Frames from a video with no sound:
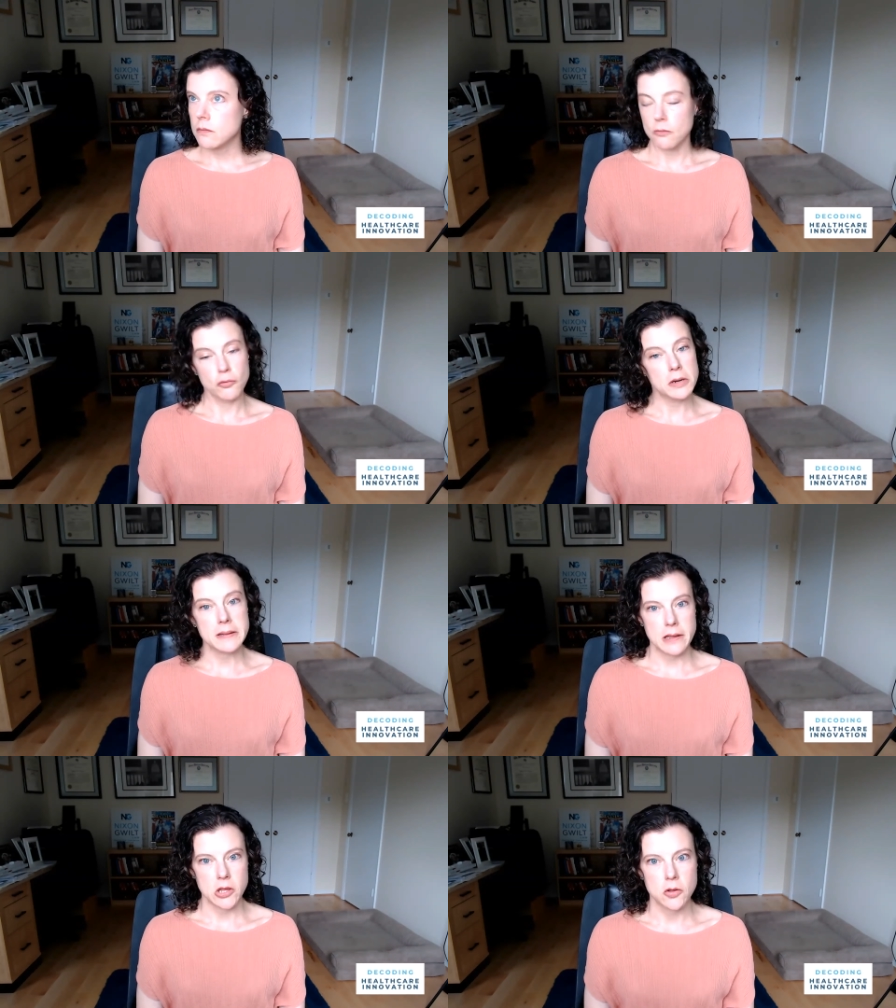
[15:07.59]

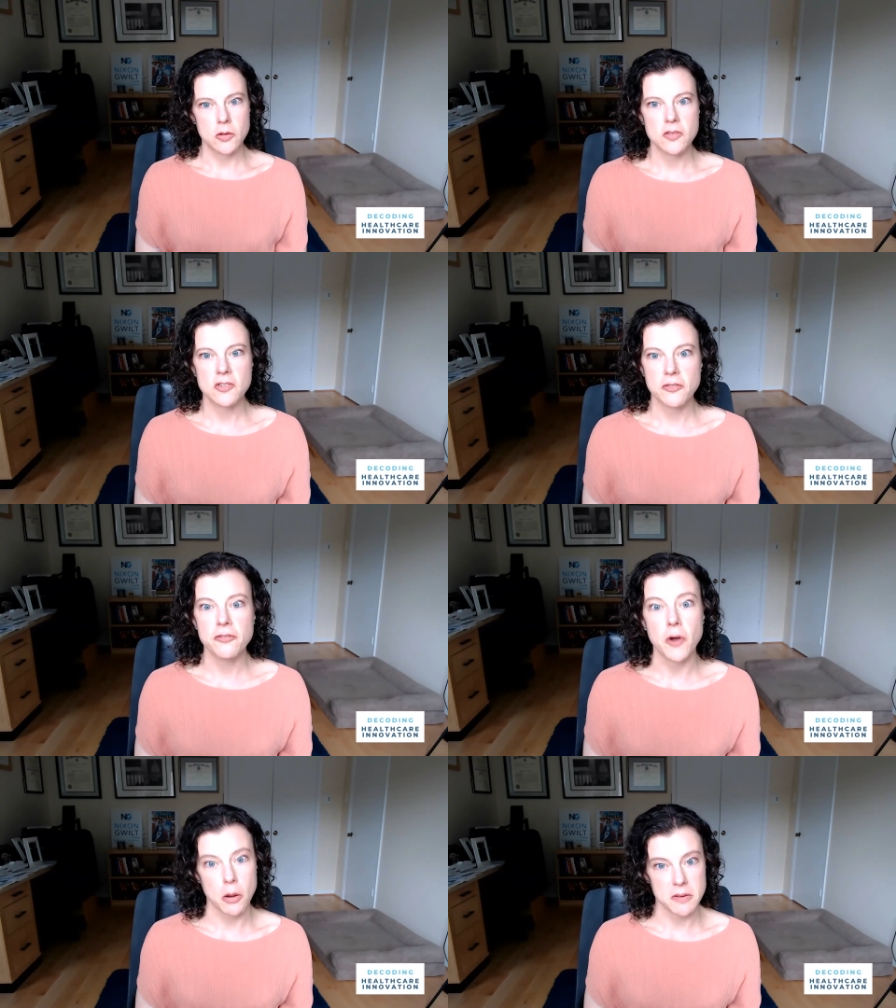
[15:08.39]
really used to
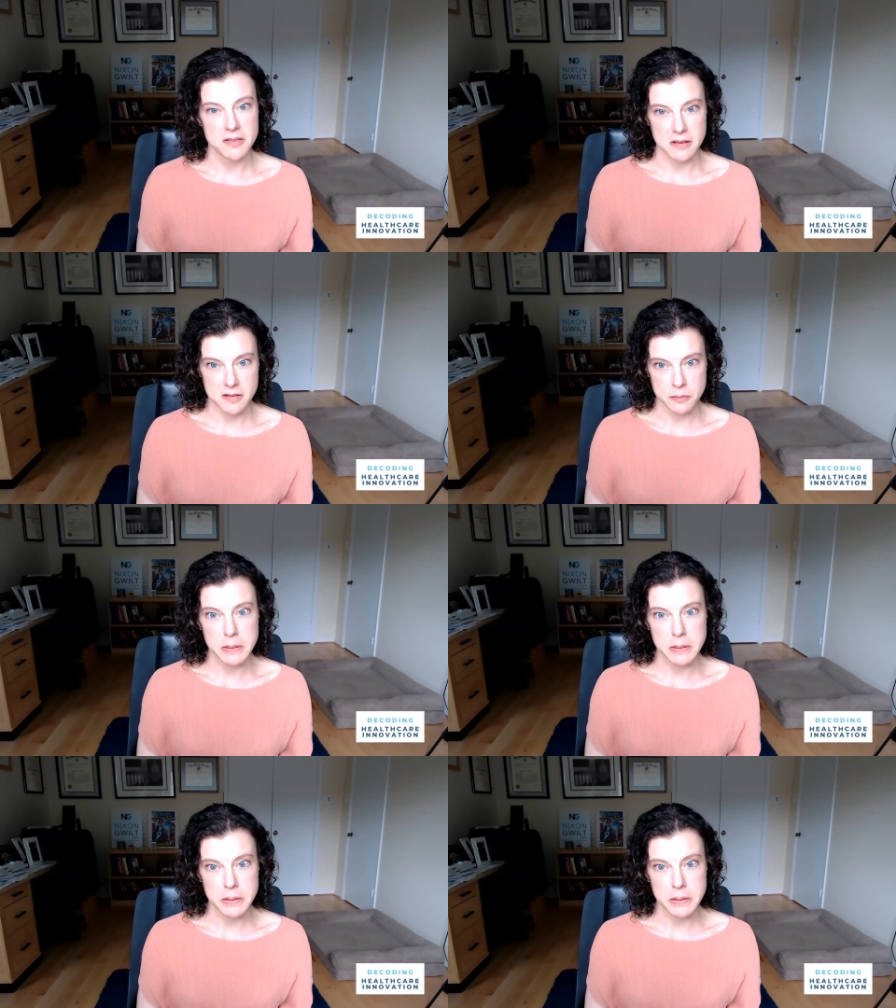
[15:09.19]
pharmacists